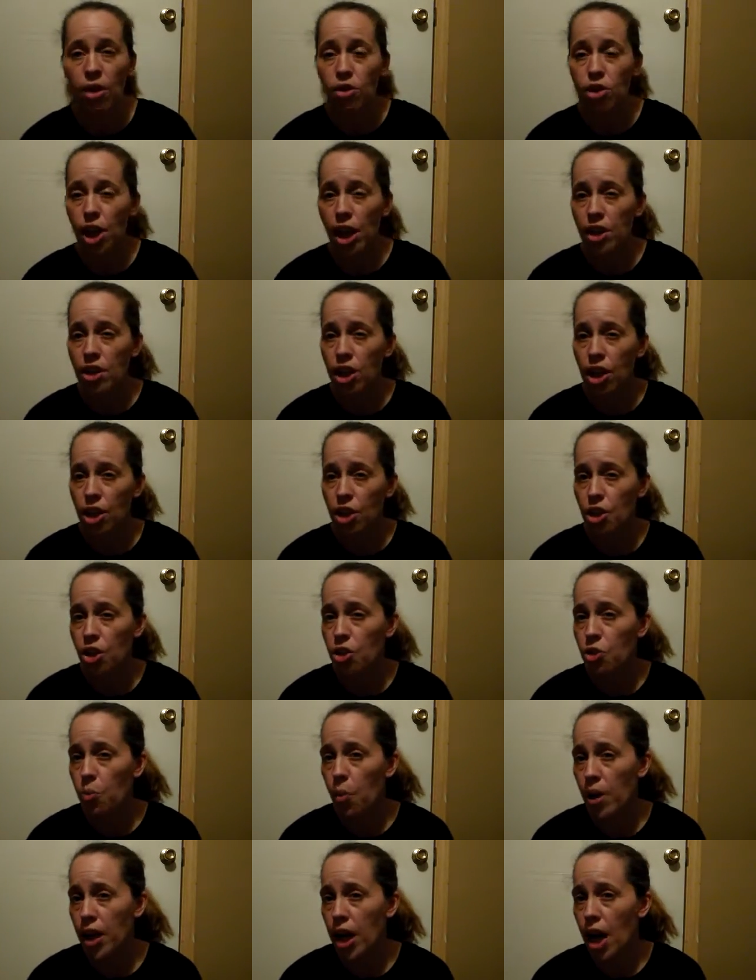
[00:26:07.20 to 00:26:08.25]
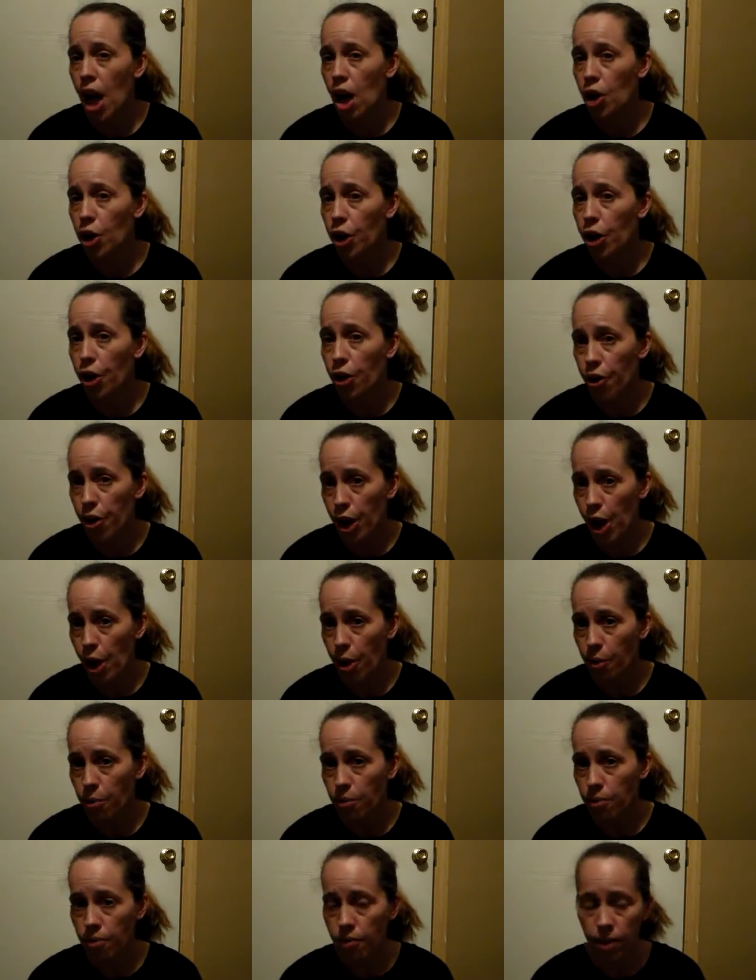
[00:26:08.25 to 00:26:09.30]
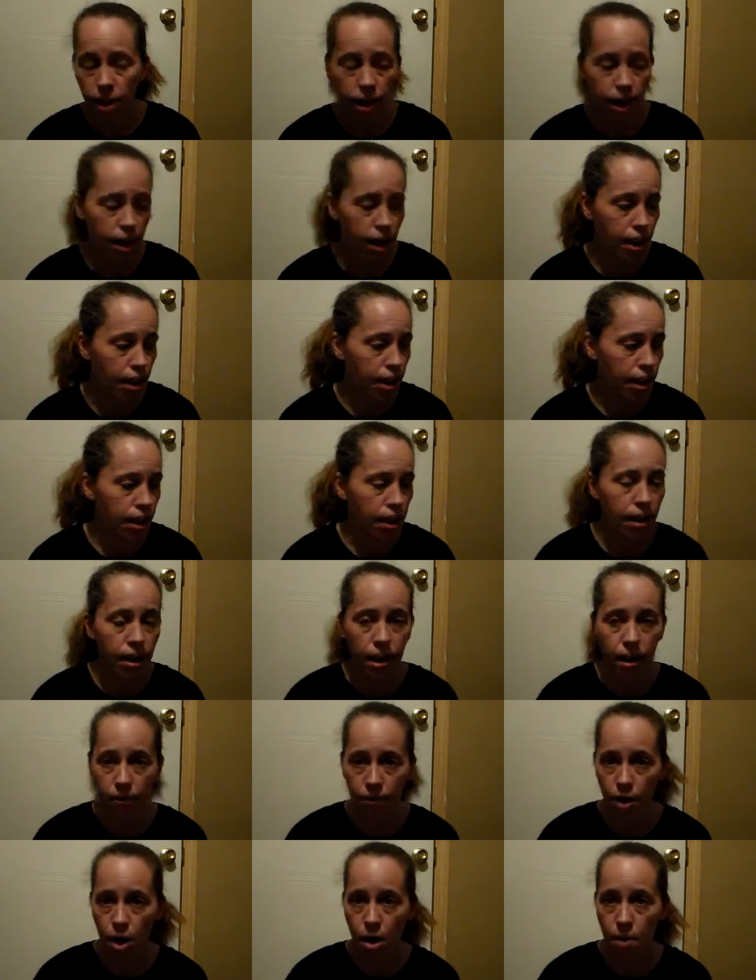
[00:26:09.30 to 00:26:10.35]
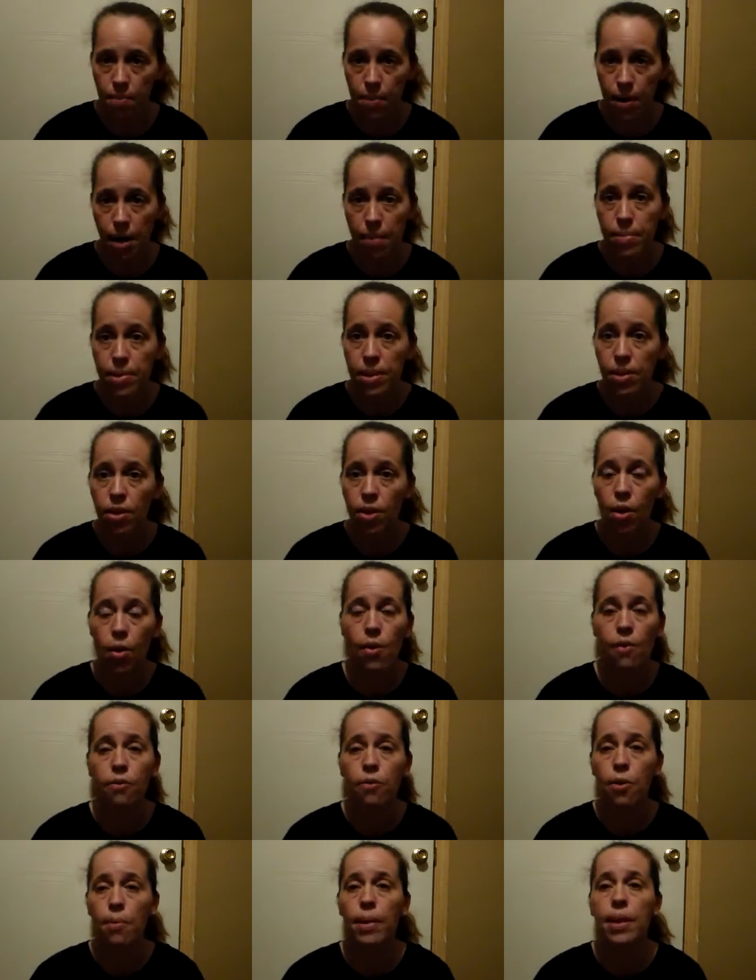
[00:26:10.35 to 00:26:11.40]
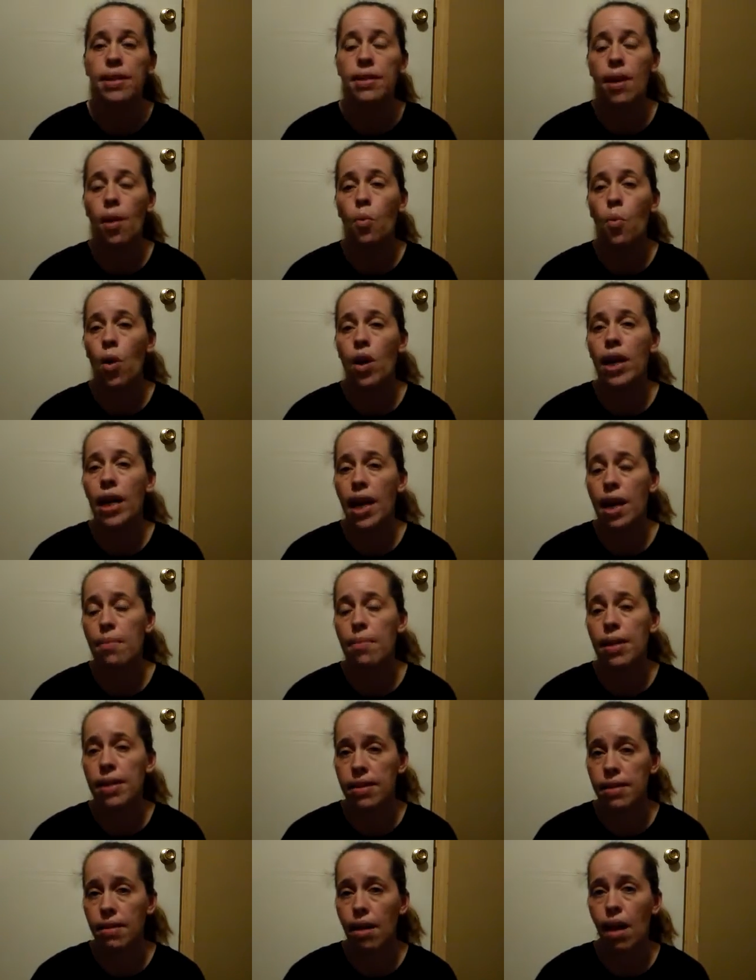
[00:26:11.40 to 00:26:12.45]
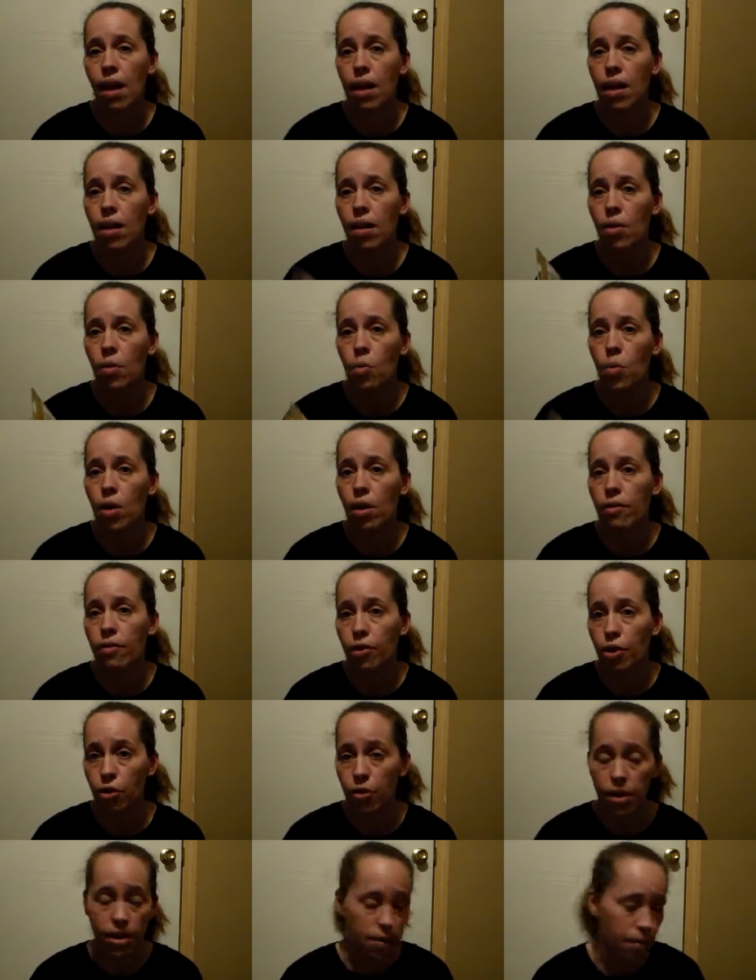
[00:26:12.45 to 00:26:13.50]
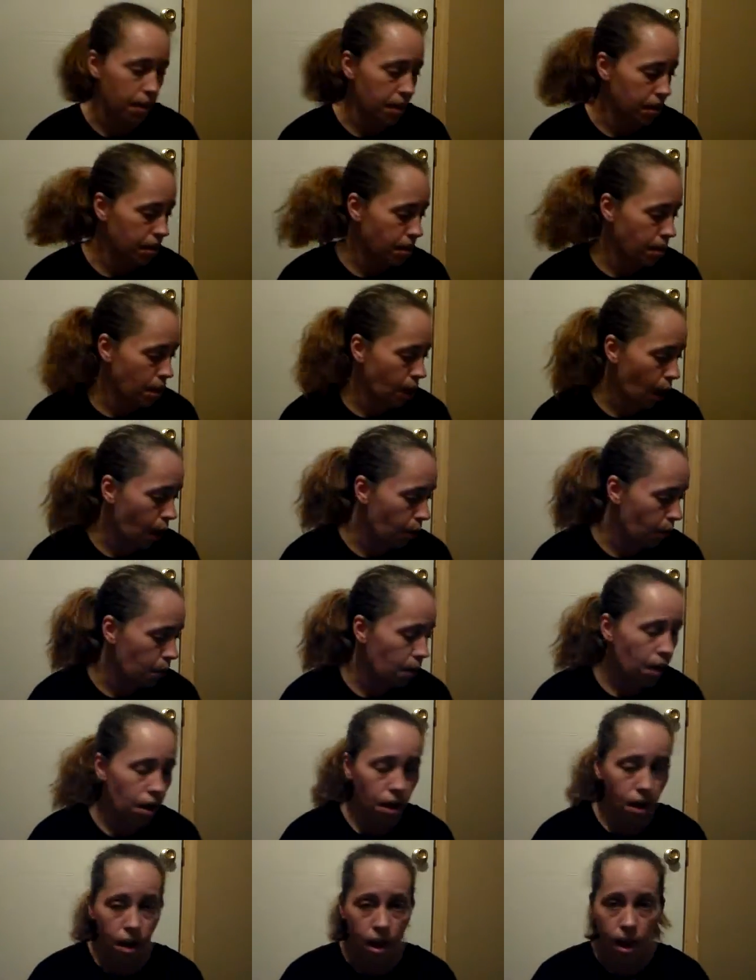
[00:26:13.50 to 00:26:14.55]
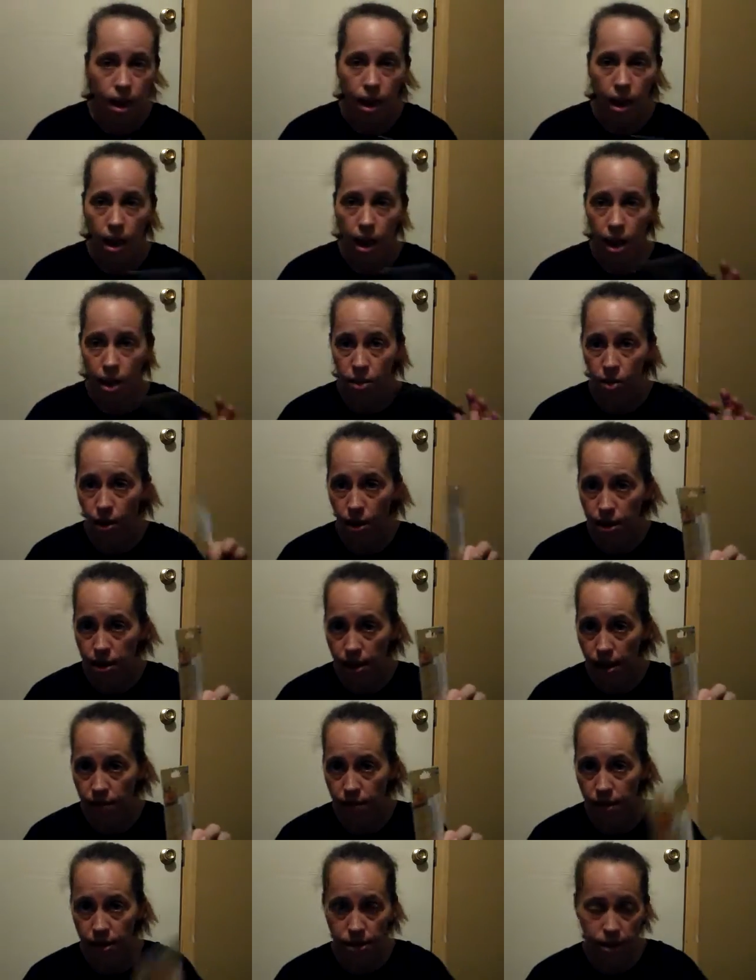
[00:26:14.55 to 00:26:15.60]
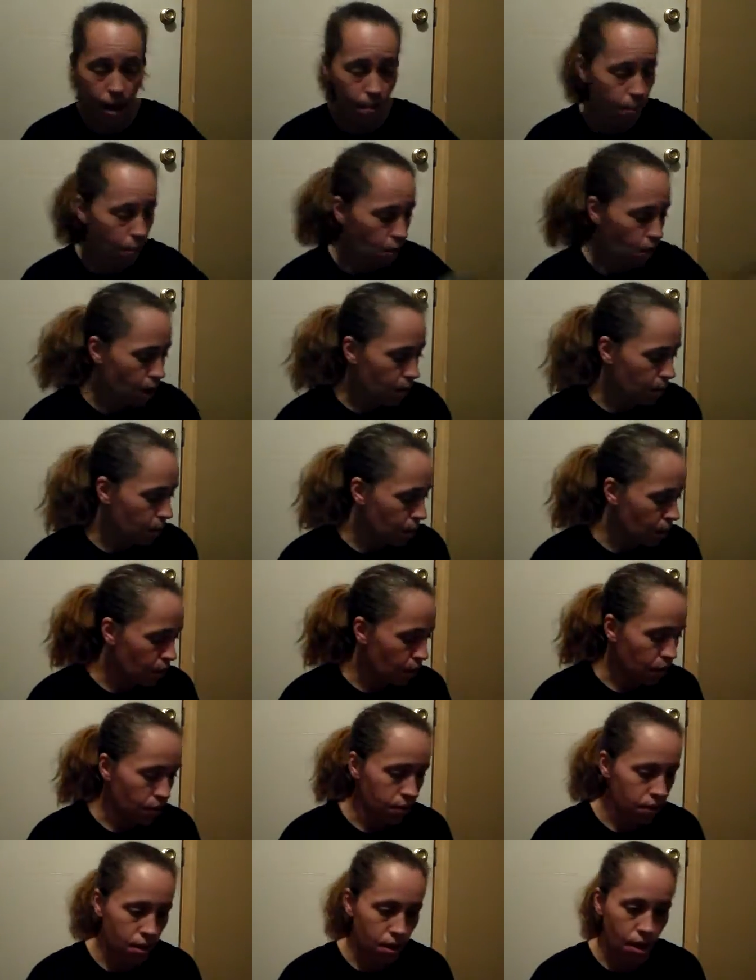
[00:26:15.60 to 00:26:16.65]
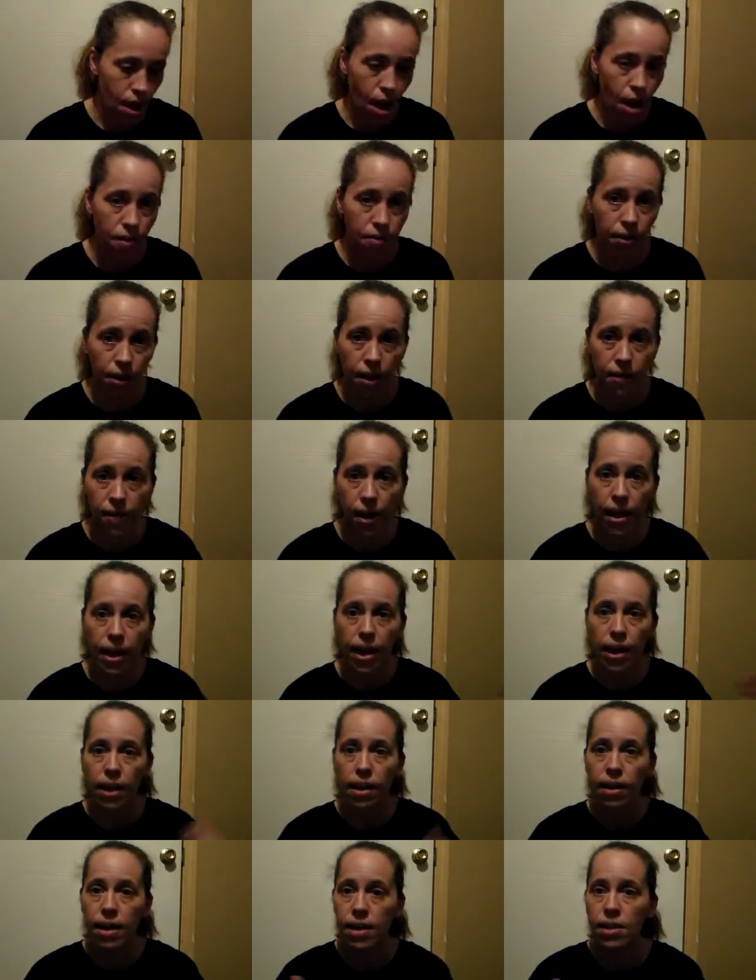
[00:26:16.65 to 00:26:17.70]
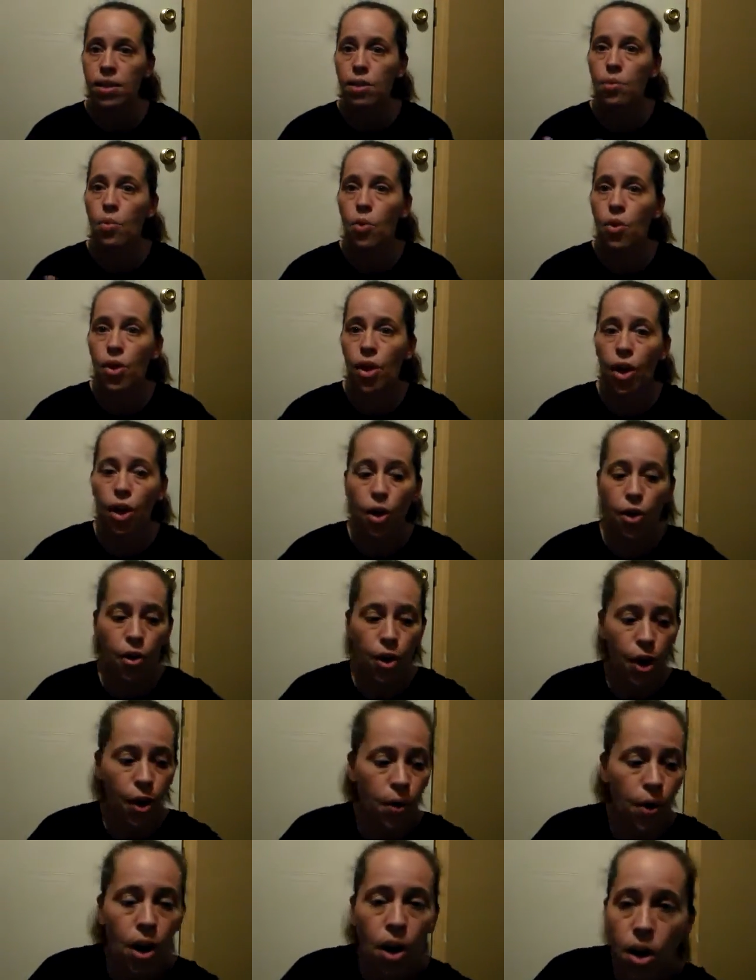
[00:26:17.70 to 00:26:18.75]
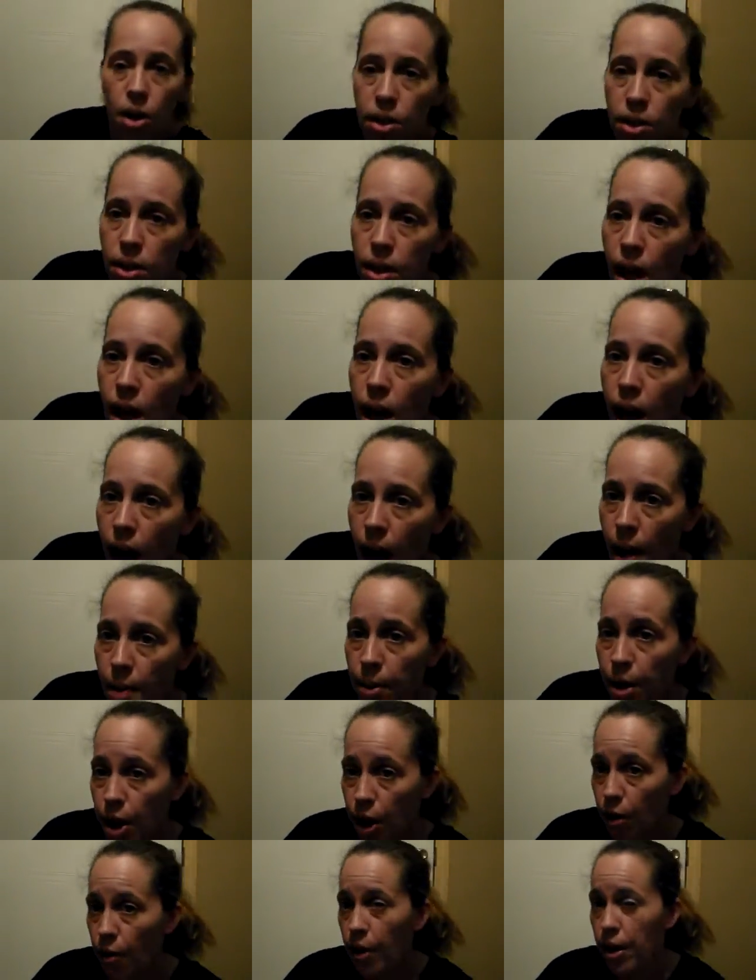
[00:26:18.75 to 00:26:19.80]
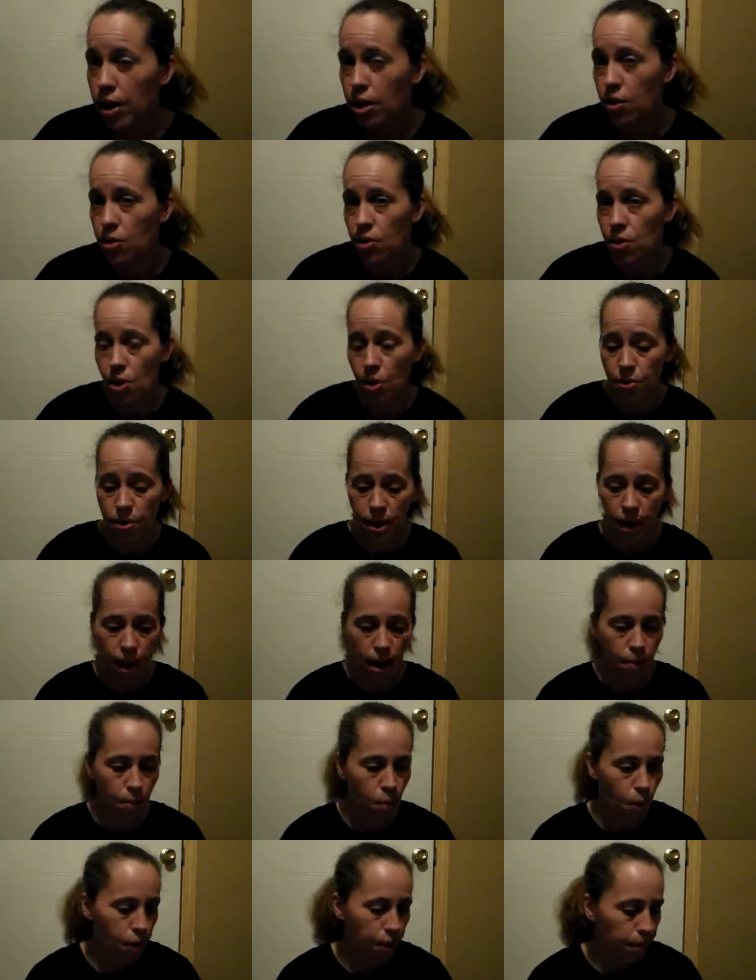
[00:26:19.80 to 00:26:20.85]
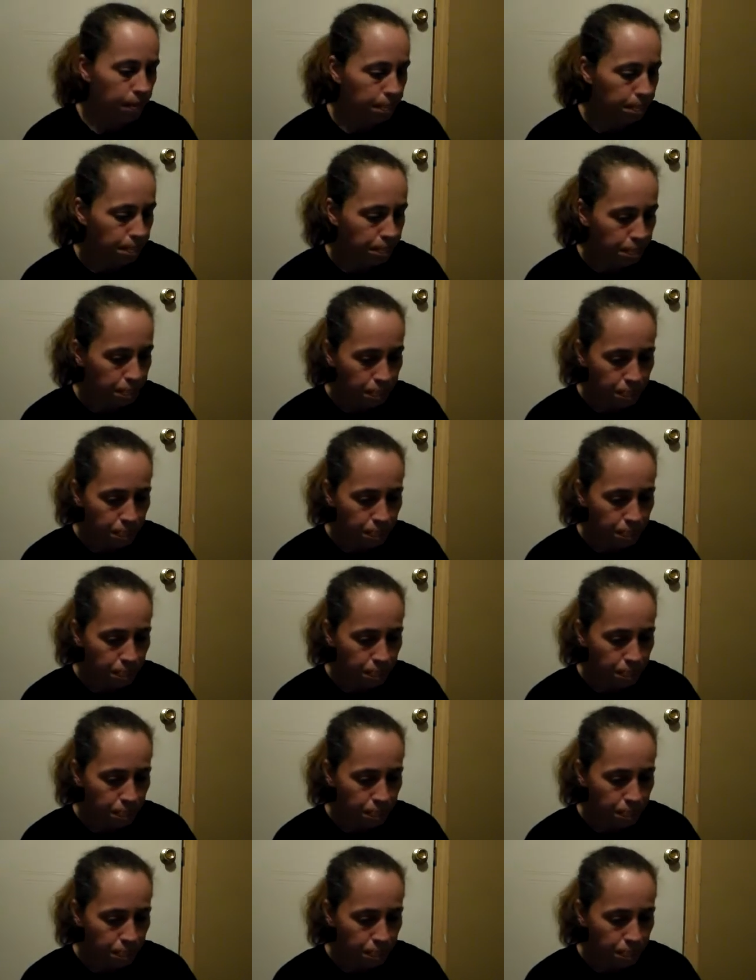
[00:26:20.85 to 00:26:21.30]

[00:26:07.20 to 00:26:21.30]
they're now changing it to $20 Curio gift card, but I'm still going for it because I want to get my son one for Christmas. So either I'll save this up or I will use, hopefully if I can get some more of the Kurio cards, I'm going to go ahead and use those to get one.